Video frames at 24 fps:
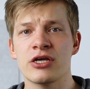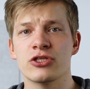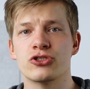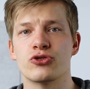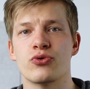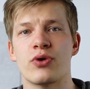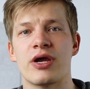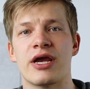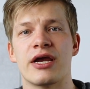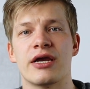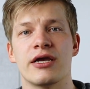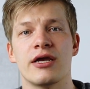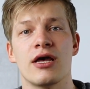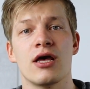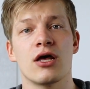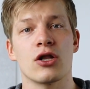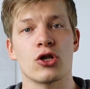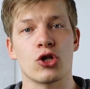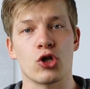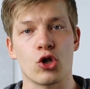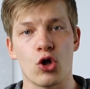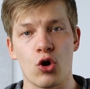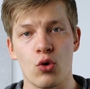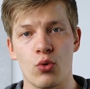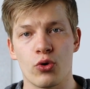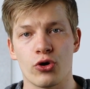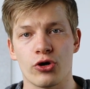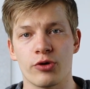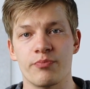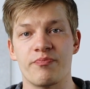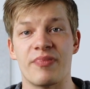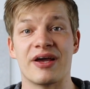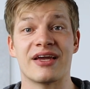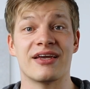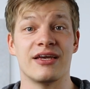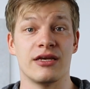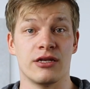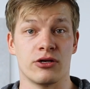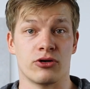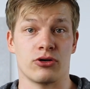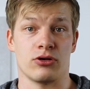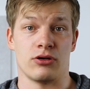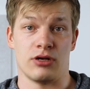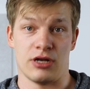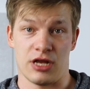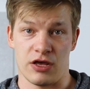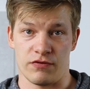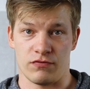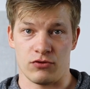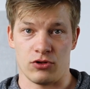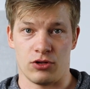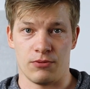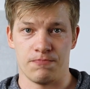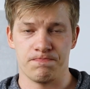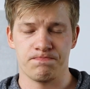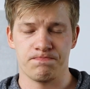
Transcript: to a lower beginner level.